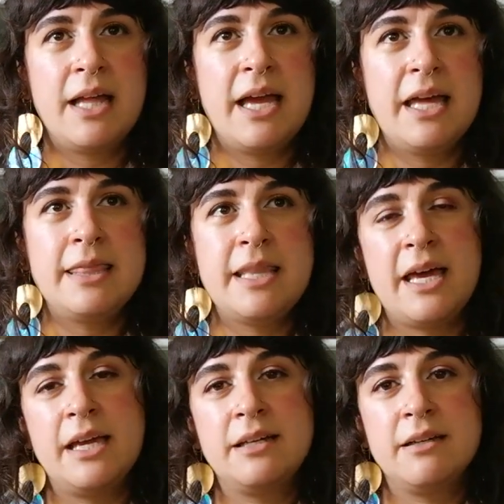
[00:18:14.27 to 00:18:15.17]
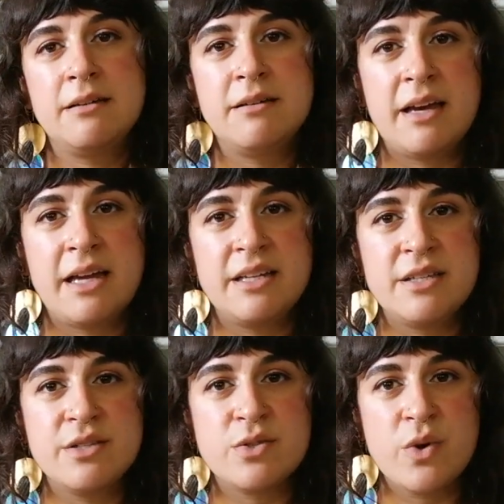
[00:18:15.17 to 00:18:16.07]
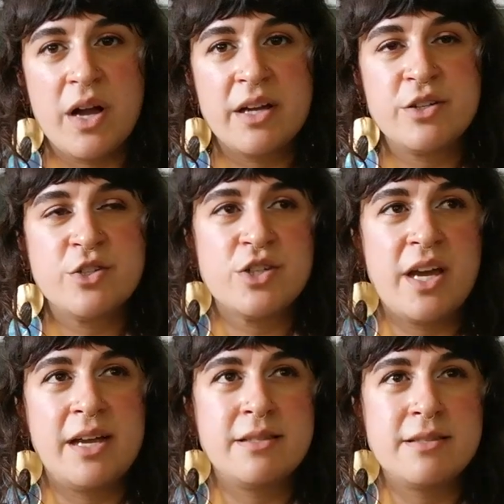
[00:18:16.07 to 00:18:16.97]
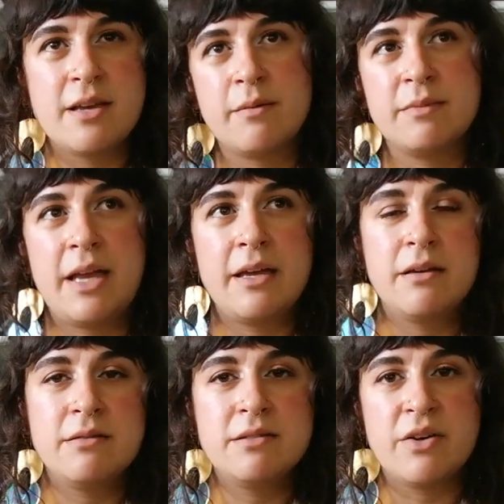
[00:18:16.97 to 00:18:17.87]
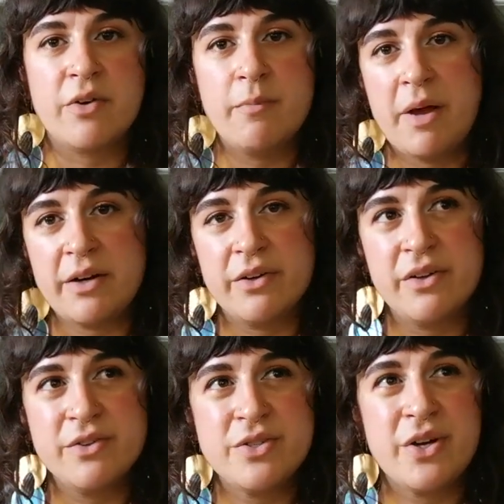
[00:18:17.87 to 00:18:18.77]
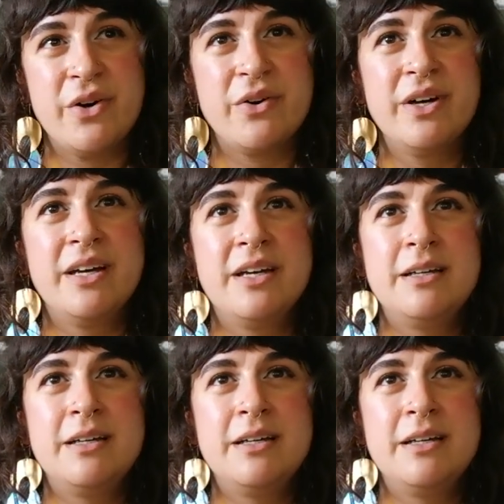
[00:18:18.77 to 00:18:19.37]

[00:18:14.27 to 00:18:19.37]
and then 90s grunge and some like different metal. So